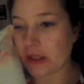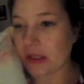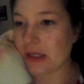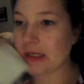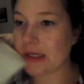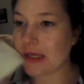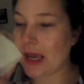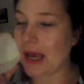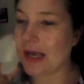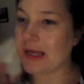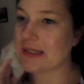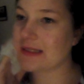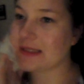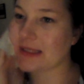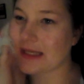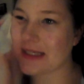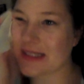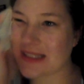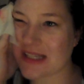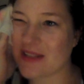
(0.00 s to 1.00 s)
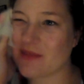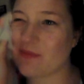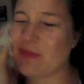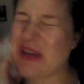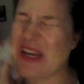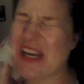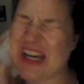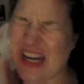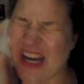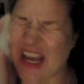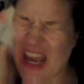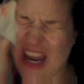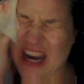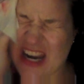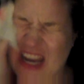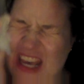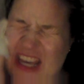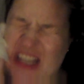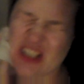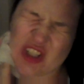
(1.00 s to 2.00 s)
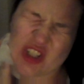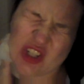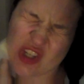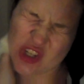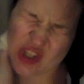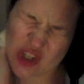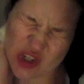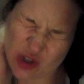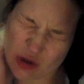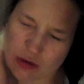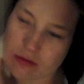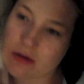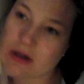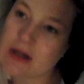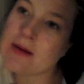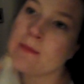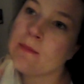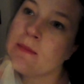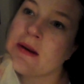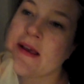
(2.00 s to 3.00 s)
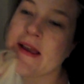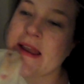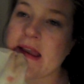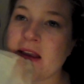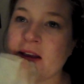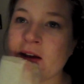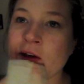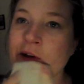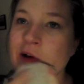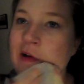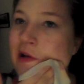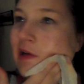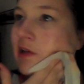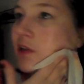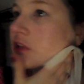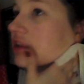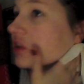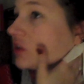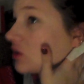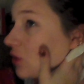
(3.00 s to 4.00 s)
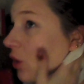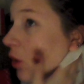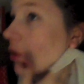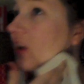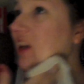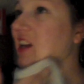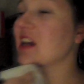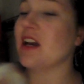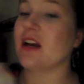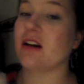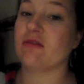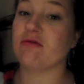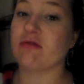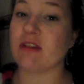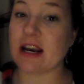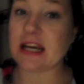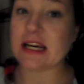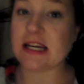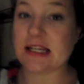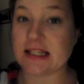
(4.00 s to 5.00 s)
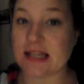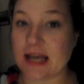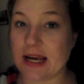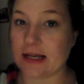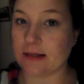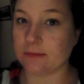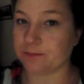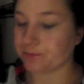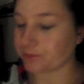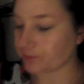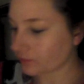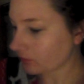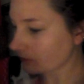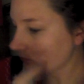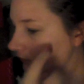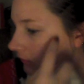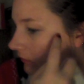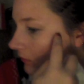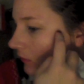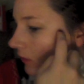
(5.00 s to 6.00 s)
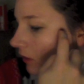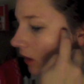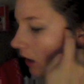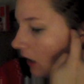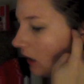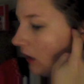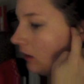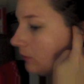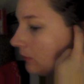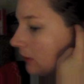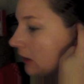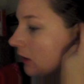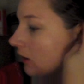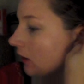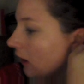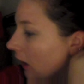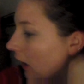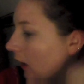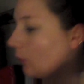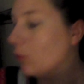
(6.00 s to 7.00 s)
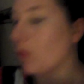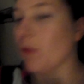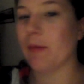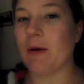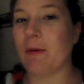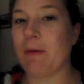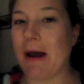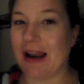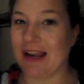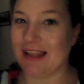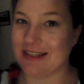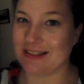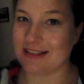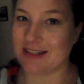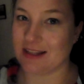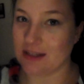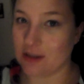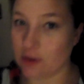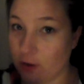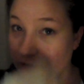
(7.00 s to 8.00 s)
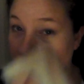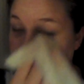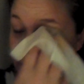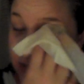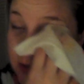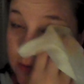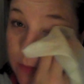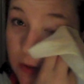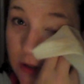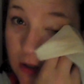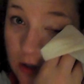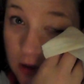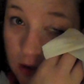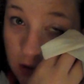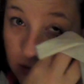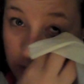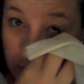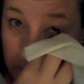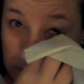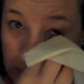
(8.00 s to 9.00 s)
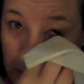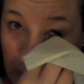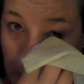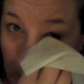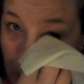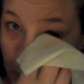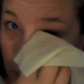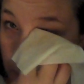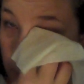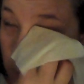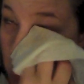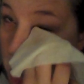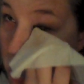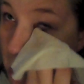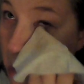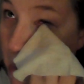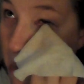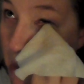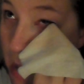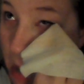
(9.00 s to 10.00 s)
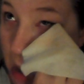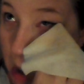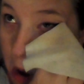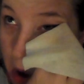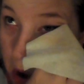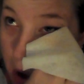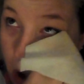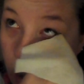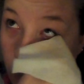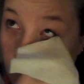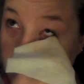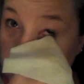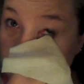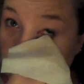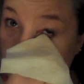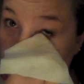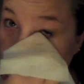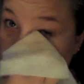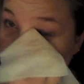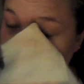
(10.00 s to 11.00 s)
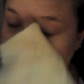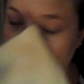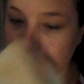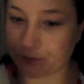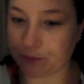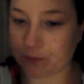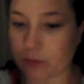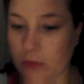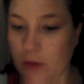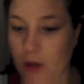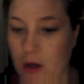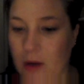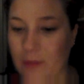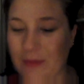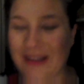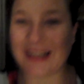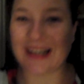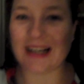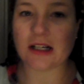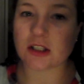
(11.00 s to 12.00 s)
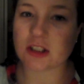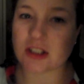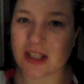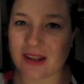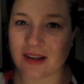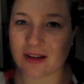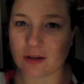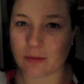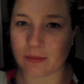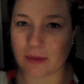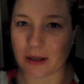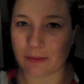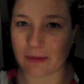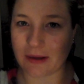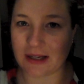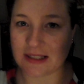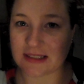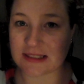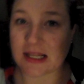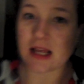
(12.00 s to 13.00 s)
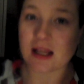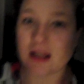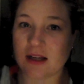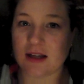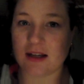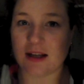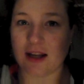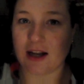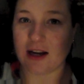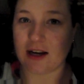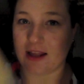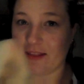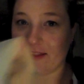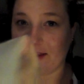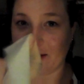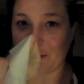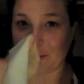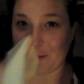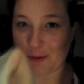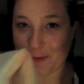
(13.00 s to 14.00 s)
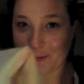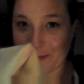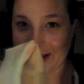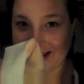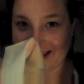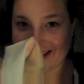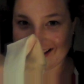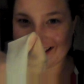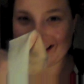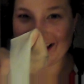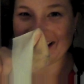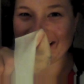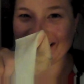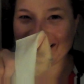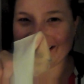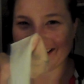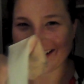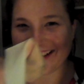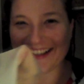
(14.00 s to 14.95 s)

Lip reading: But yes, it has been an extremely soggy and rainy day. I wore my wellies to the office because it was pouring. And actually they're not my wellies. Lila, they're your wellies.